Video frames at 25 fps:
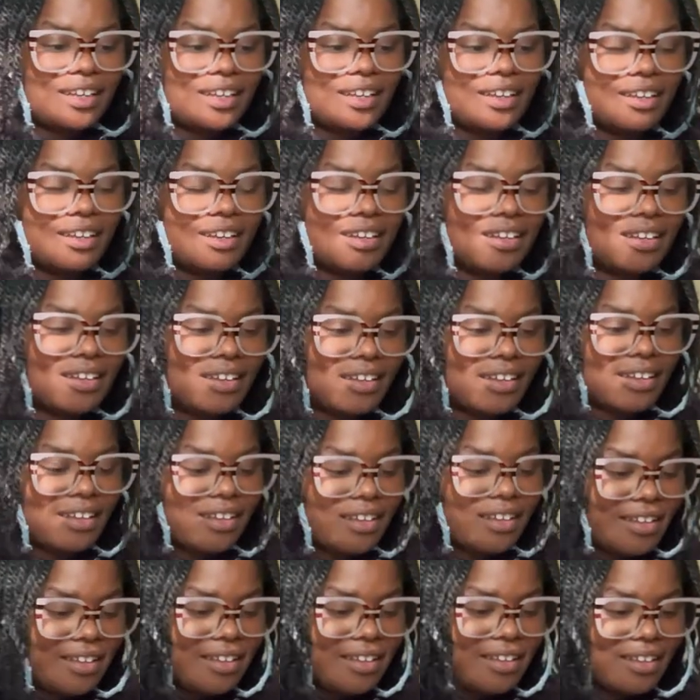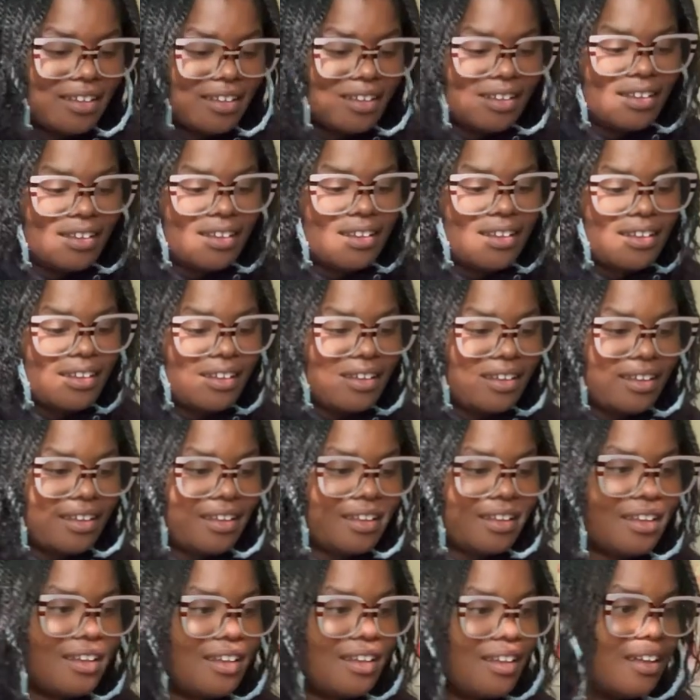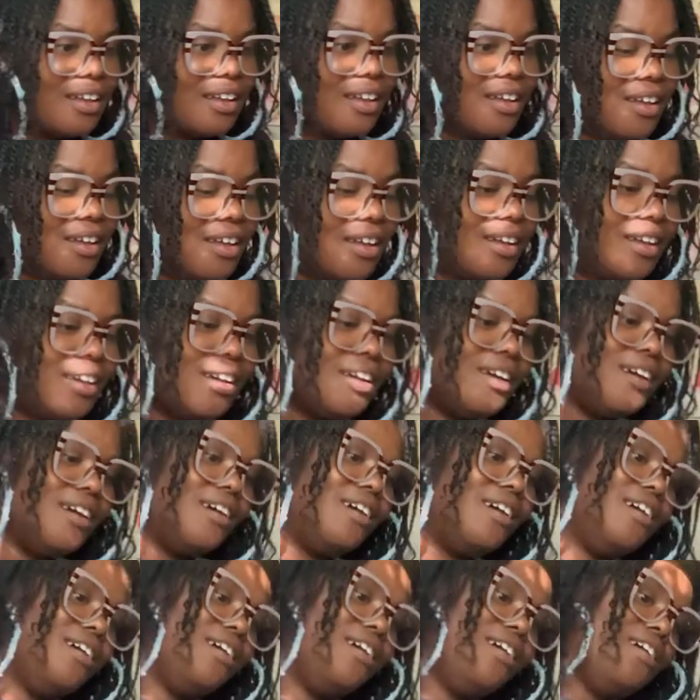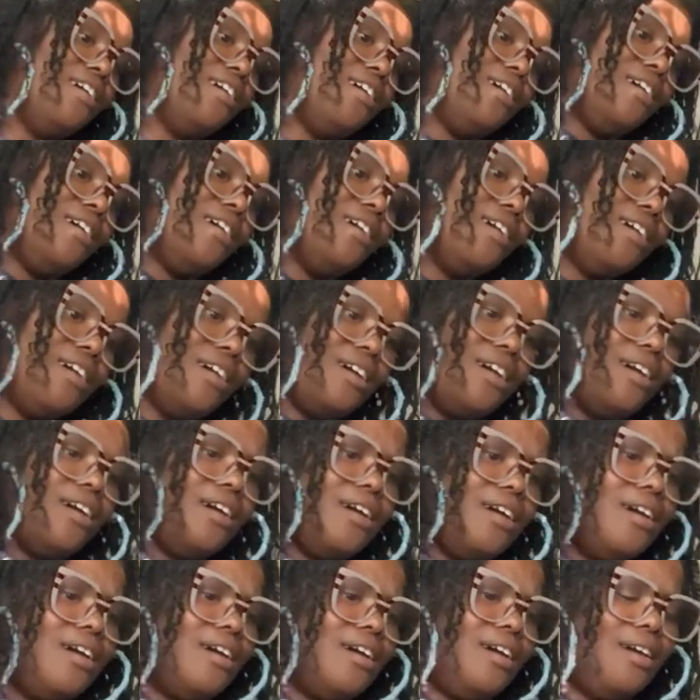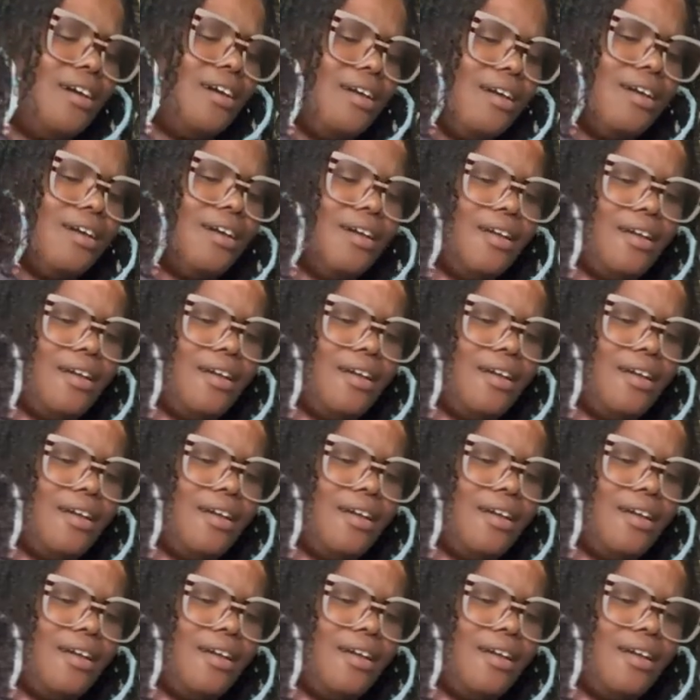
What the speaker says: Nothing is said.